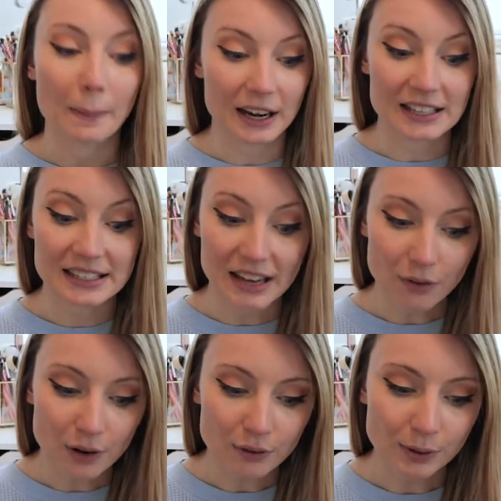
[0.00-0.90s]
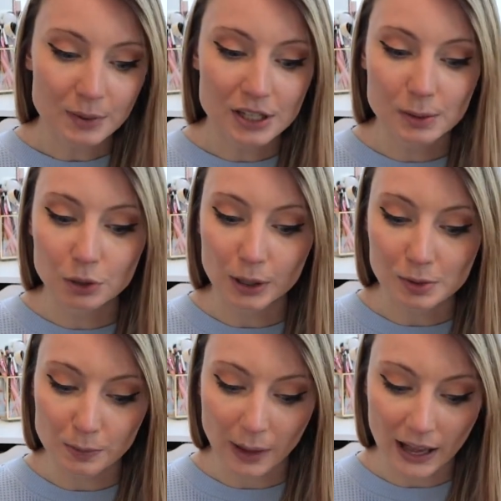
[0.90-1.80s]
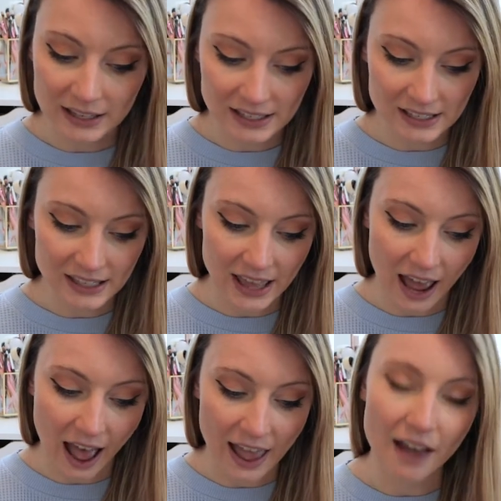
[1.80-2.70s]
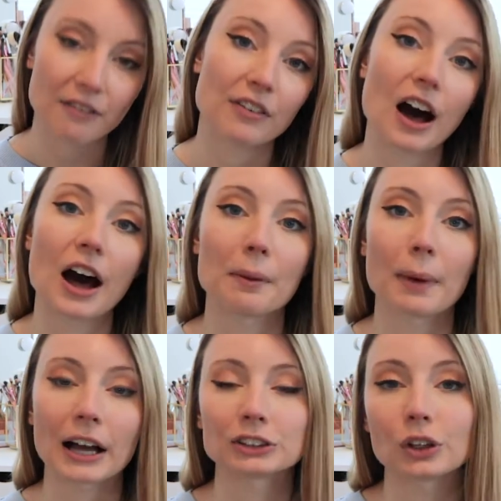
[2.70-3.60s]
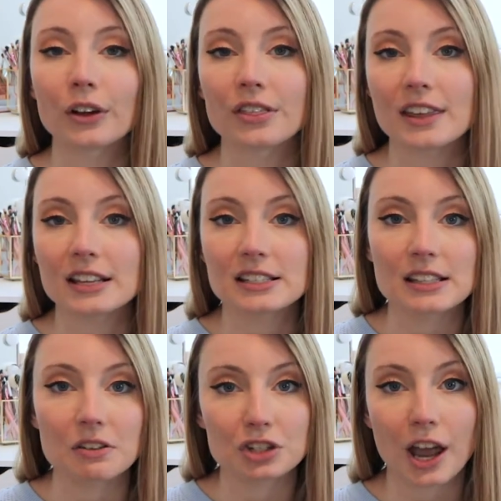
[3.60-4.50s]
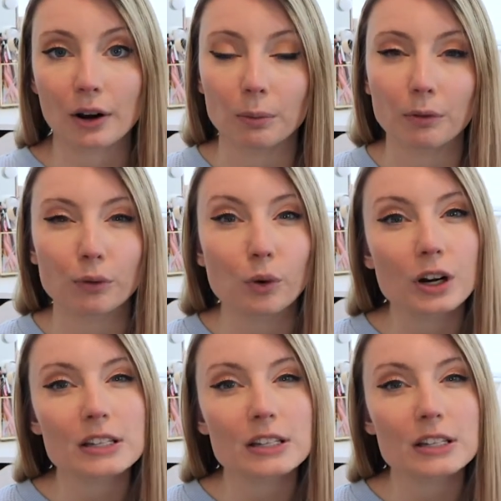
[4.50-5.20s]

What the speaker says: It is different from the subscription boxes that I have unboxed on this channel before.